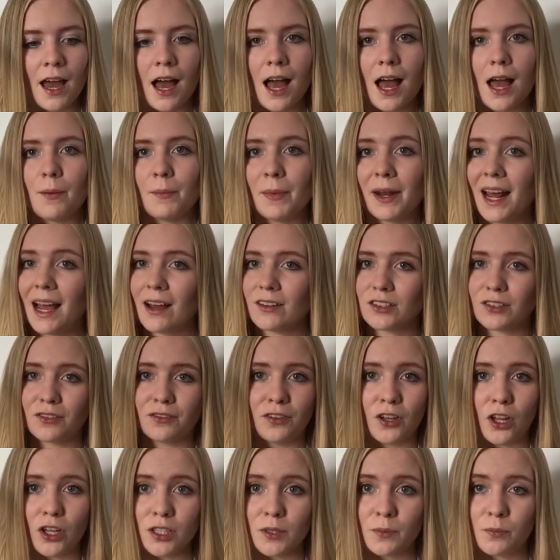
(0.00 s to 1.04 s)
and how to
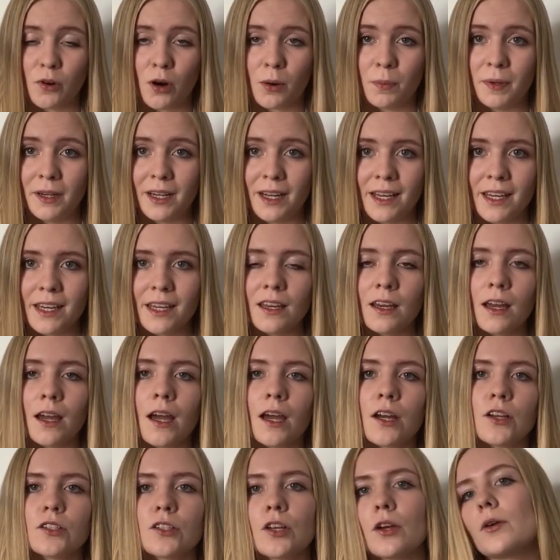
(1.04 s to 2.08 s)
floss properly.
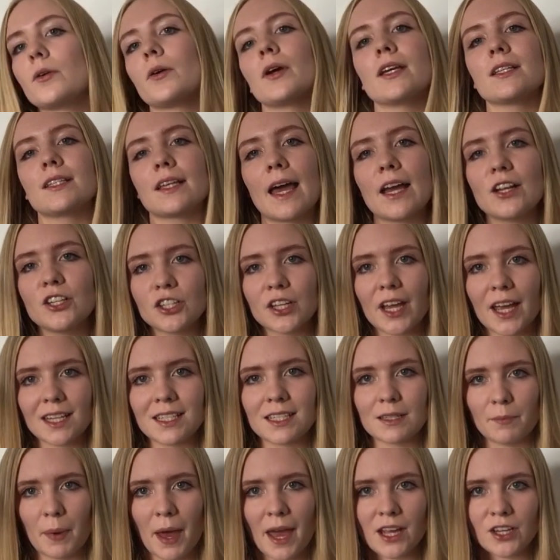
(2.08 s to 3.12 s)
So it's
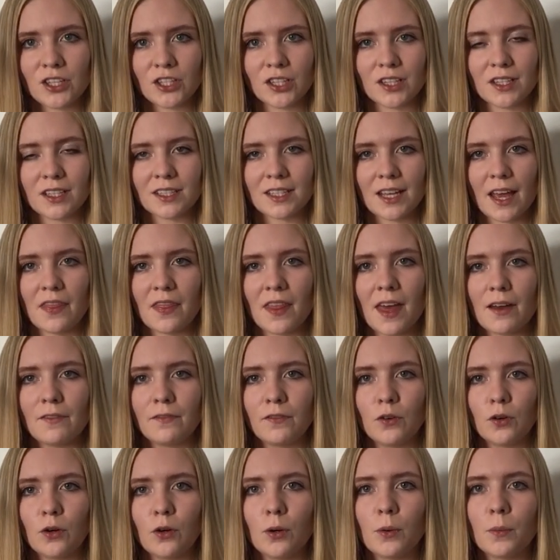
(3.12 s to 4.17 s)
educating patients and
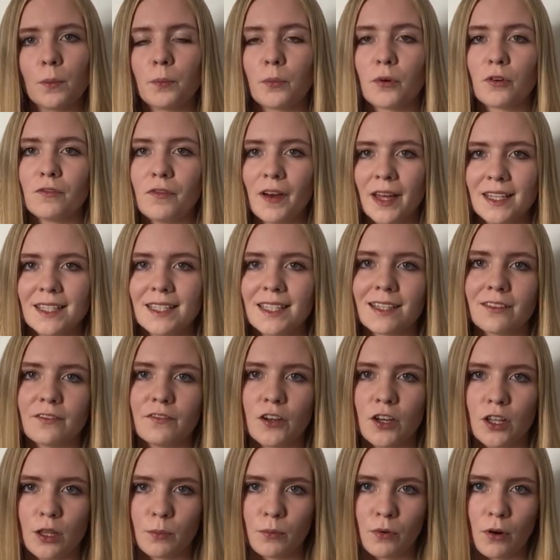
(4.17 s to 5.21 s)
therefore preventing
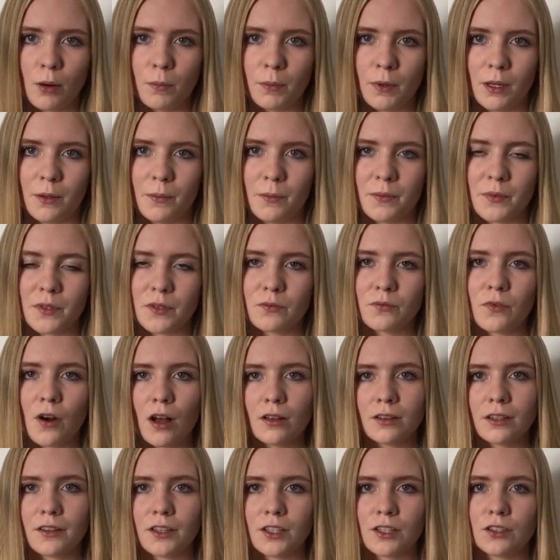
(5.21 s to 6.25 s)
further problems
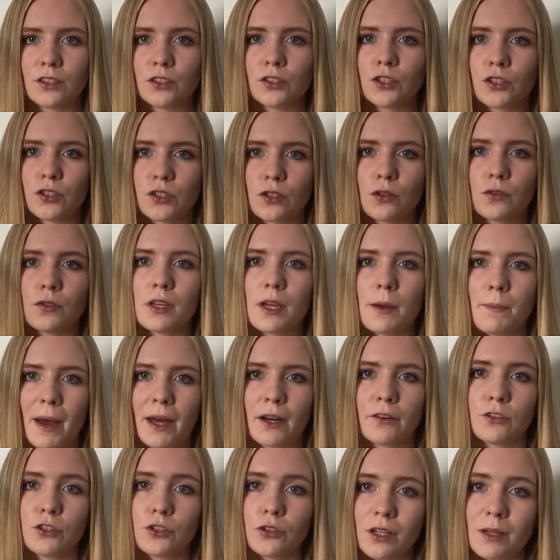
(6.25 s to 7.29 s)
rather than just the
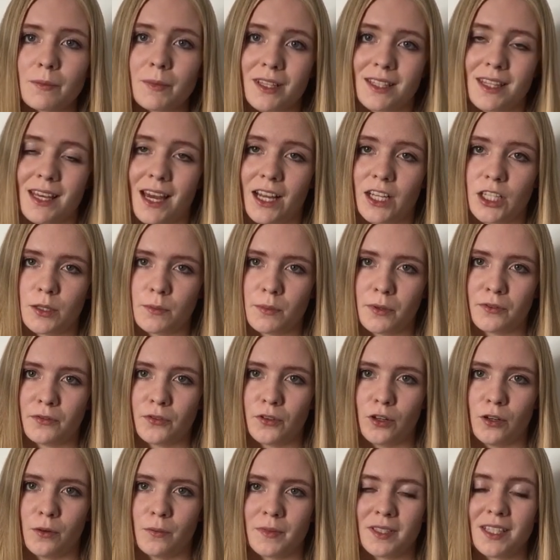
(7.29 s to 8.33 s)
amount of treatments they actually
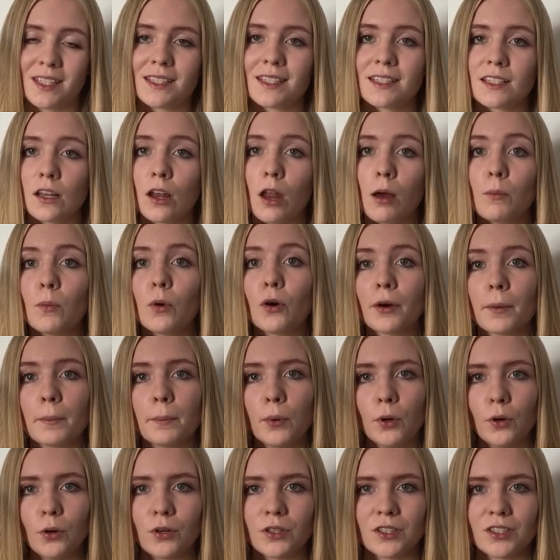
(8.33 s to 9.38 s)
perform, since it's a lot more
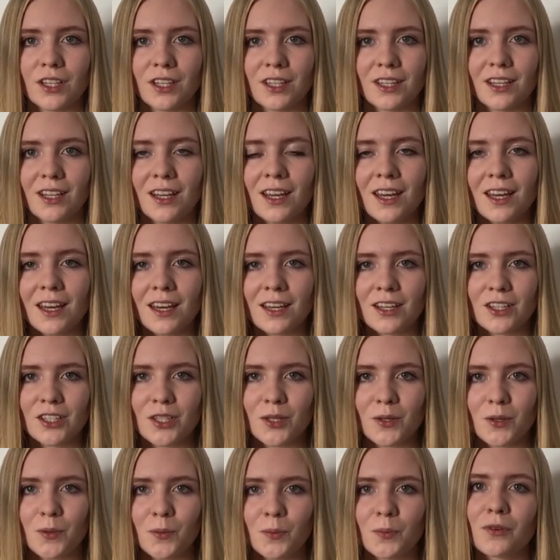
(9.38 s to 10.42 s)
important
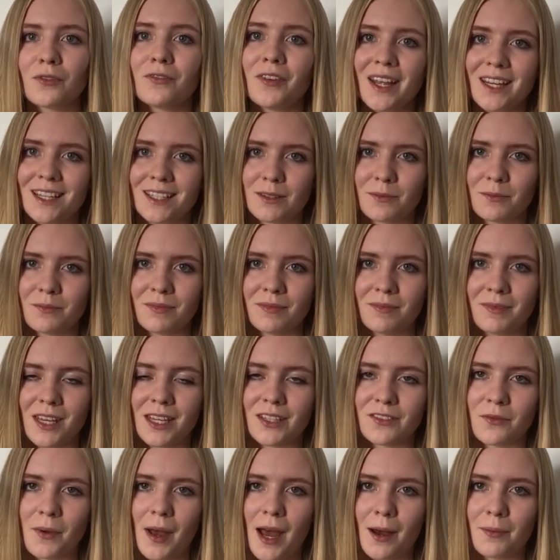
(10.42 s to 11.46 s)
to prevent
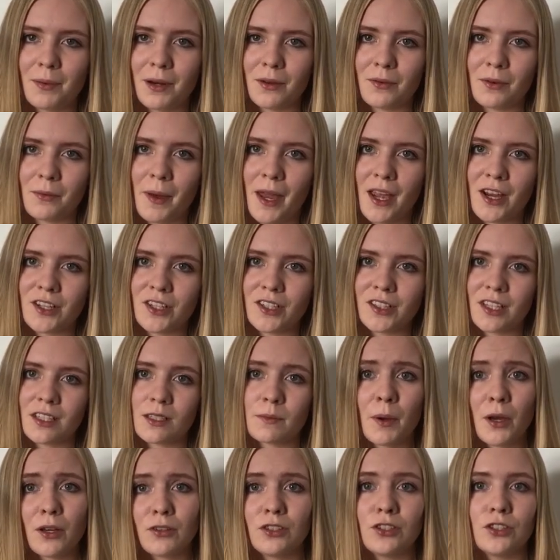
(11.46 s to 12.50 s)
things from happening with patients as
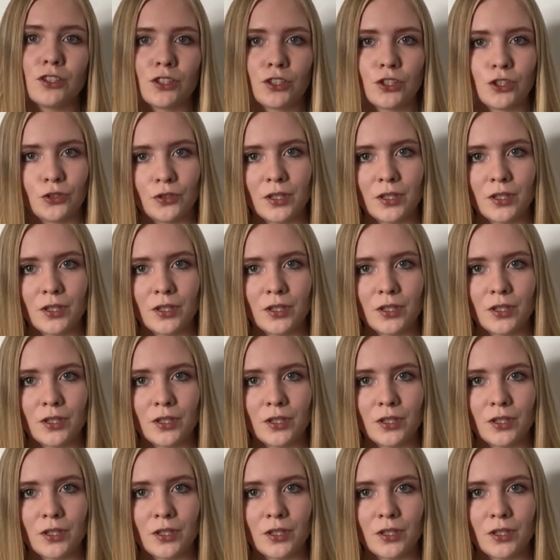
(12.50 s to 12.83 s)
opposed to just